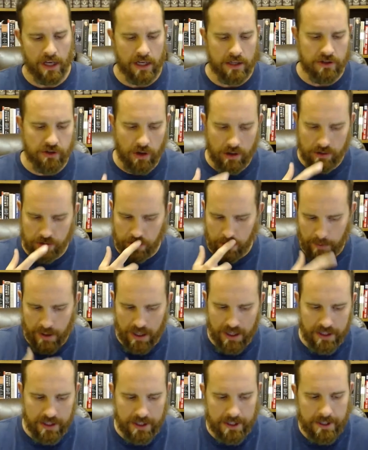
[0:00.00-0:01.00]
So I was
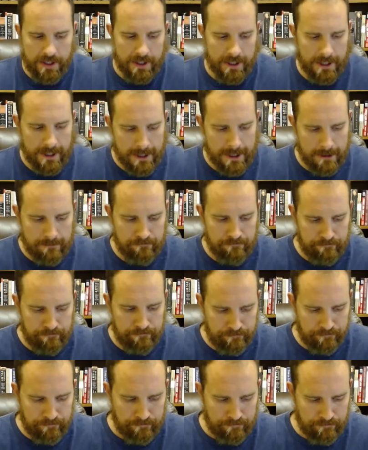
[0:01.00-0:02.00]
reminded of
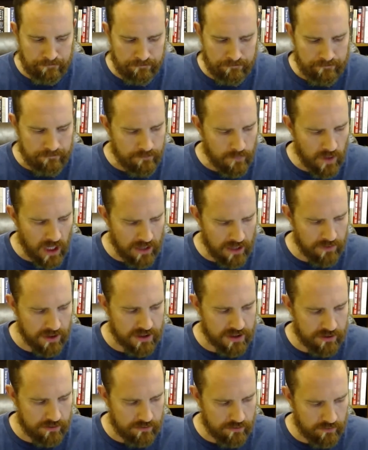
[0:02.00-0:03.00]

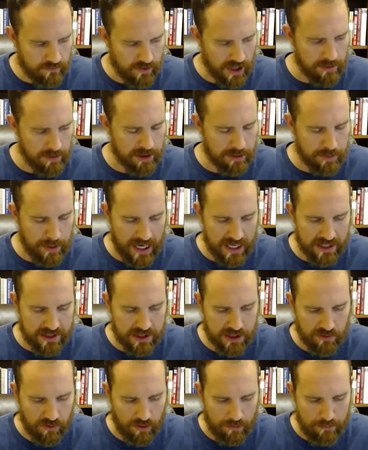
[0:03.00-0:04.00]
this famous
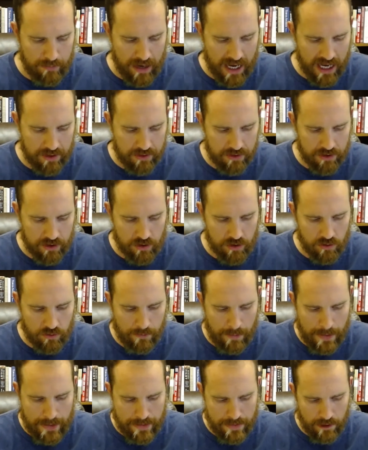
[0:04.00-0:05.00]
passage from
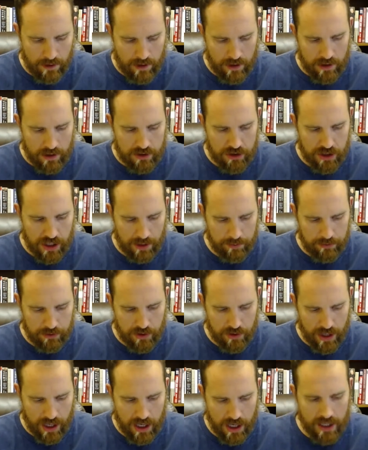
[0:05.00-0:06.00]
Matthew chapter
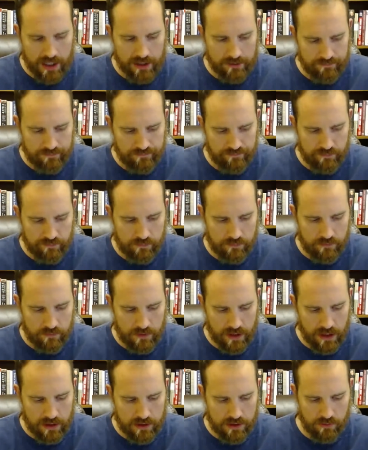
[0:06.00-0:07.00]
9.
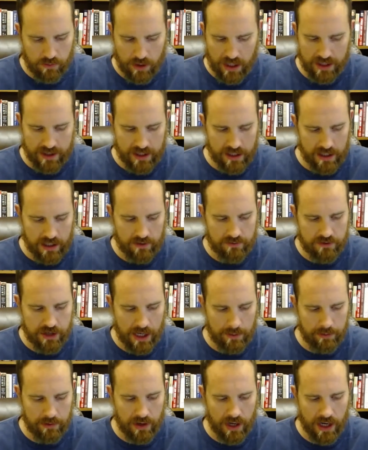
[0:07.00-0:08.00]
It's right at the end of
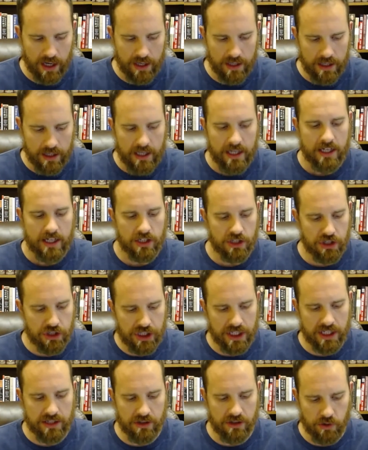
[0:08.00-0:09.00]
chapter 9.
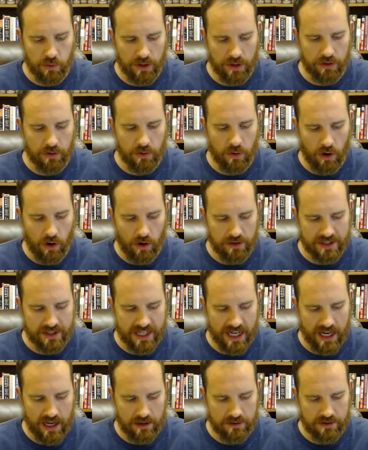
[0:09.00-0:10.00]
Jesus went through all the
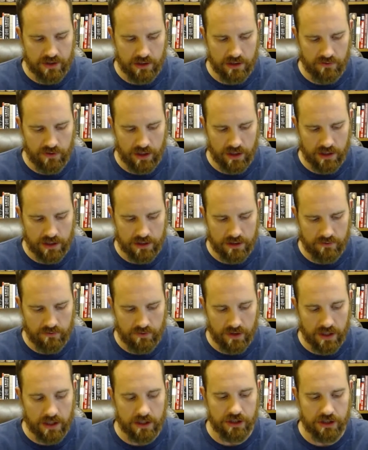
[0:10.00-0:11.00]
towns and the
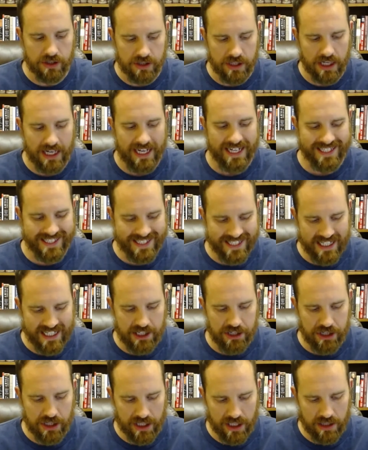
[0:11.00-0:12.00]
villages,
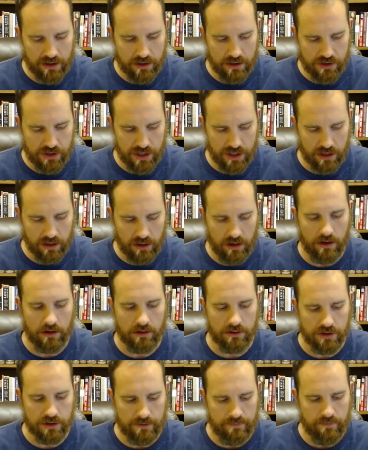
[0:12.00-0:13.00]
teaching in their
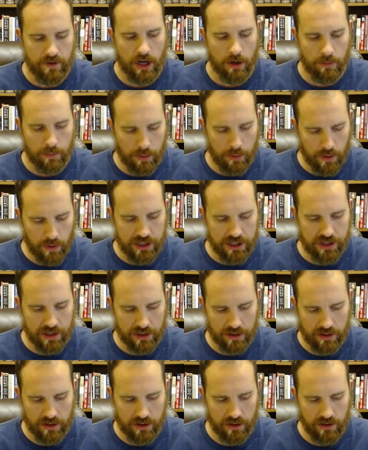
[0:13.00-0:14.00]
synagogues,
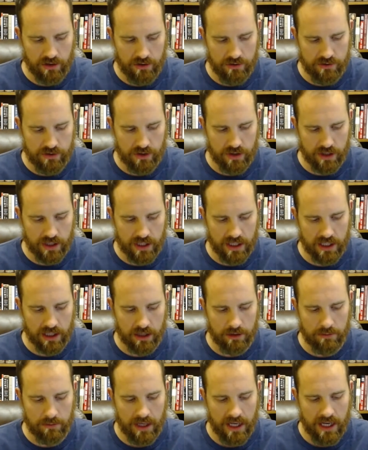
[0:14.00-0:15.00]
preaching the good news of the
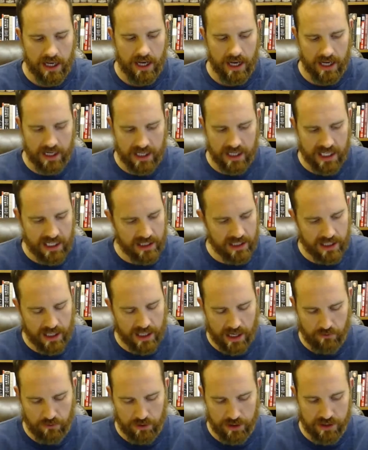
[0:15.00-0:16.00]
kingdom, and
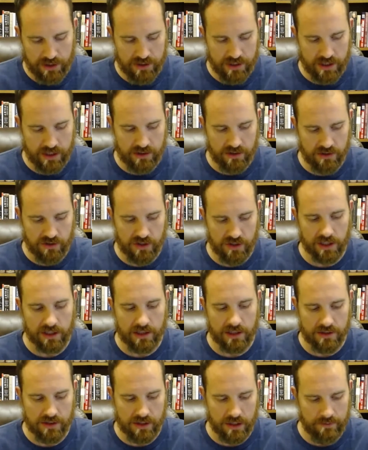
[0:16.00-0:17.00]
healing every disease and
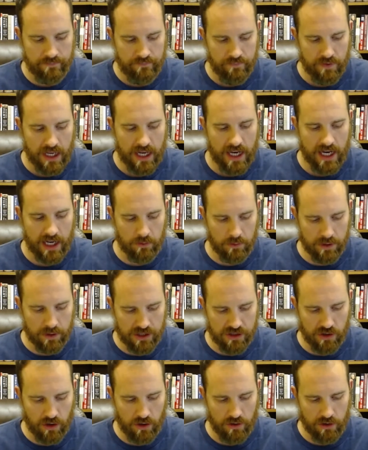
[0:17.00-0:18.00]
sickness. And when he
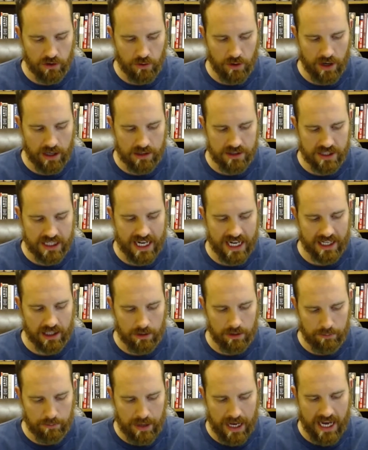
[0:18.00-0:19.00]
saw the crowds, he had
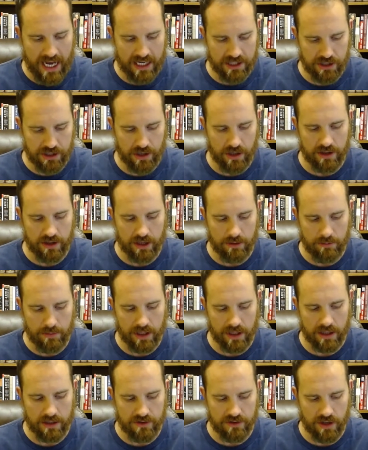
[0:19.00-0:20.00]
compassion on them
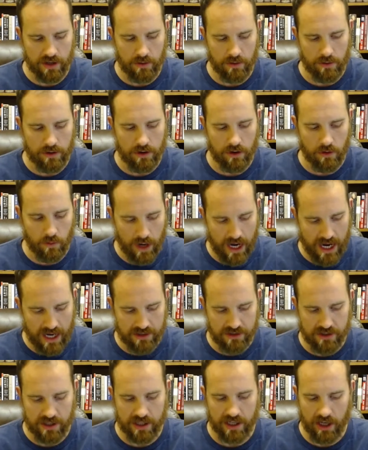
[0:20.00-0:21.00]
because they were
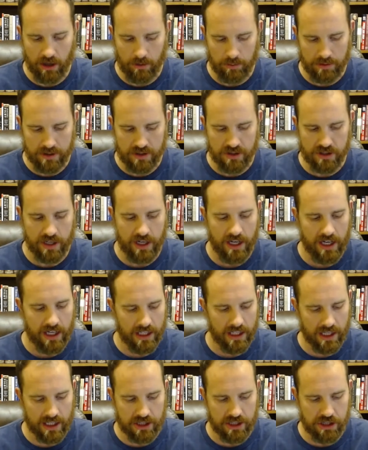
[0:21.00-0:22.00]
harassed and helpless
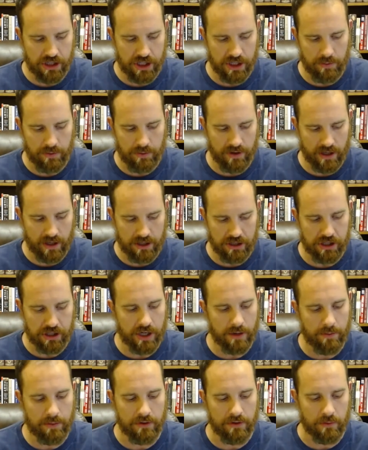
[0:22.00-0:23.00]
like sheep without a
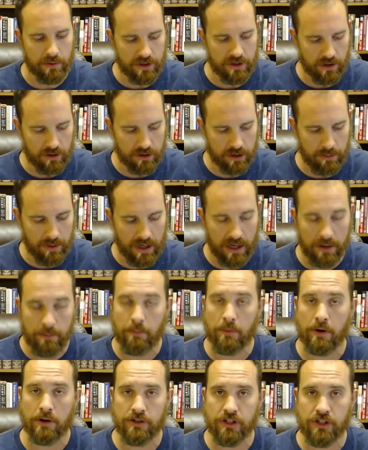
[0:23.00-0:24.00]
shepherd. We talked about
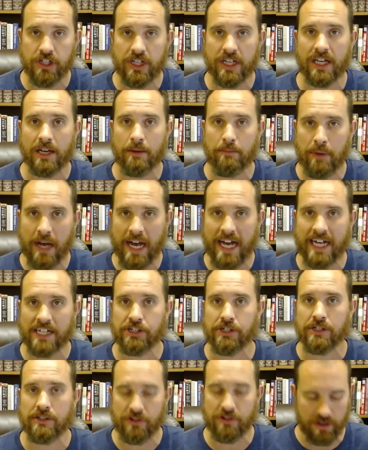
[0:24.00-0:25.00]
mercy and
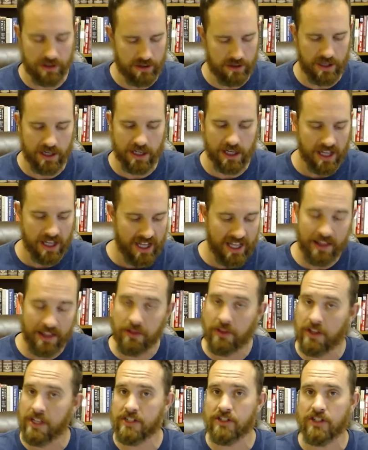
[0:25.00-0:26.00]
compassion Sunday.
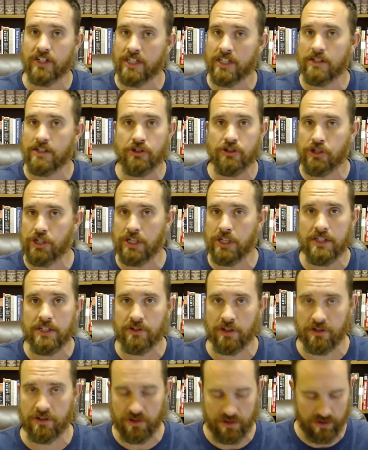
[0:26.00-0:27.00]
This is
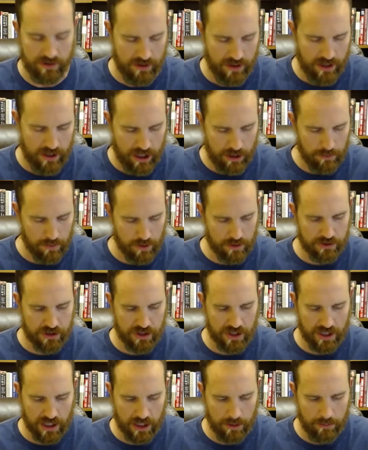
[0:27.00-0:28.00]
Jesus,
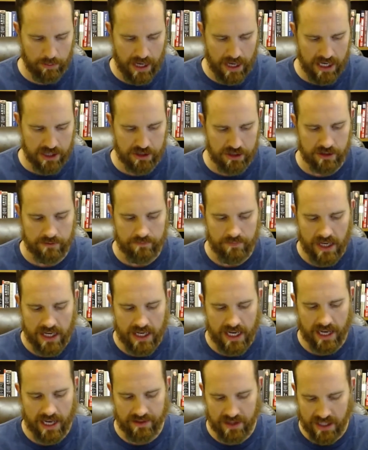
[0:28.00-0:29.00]
mercy and compassion.
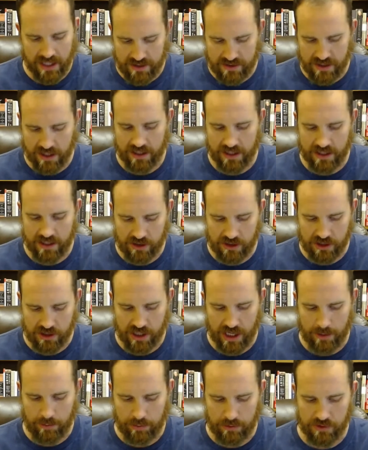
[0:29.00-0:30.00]
And then he said to his
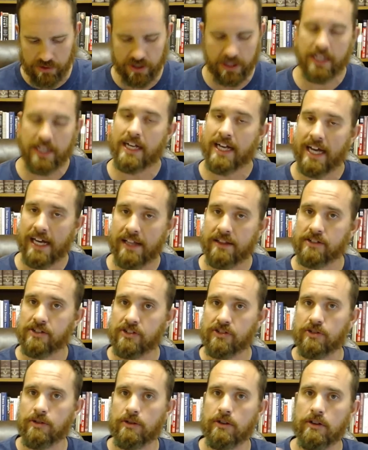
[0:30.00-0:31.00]
disciples, and this
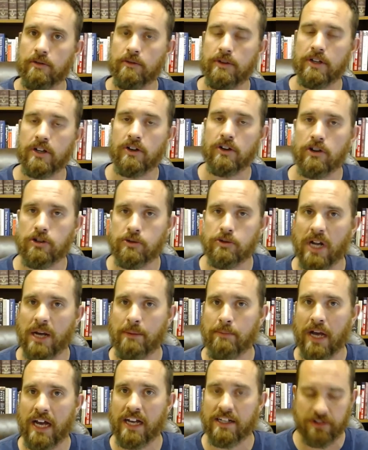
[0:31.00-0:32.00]
is the encouragement
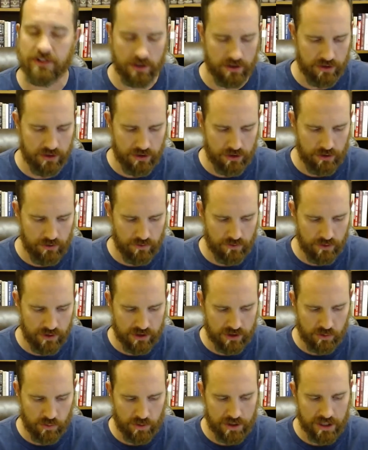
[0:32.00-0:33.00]
I pass on to you for
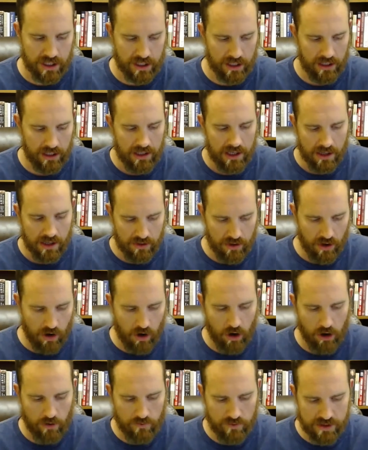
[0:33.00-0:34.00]
this week, the
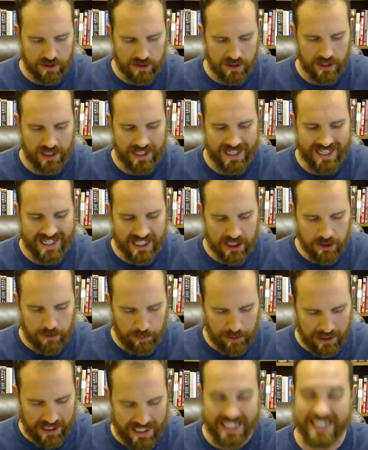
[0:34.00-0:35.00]
harvest is
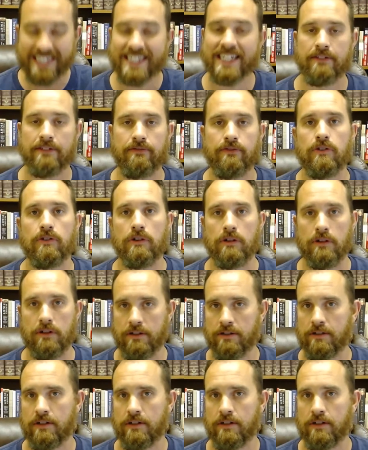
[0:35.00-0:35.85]
plentiful.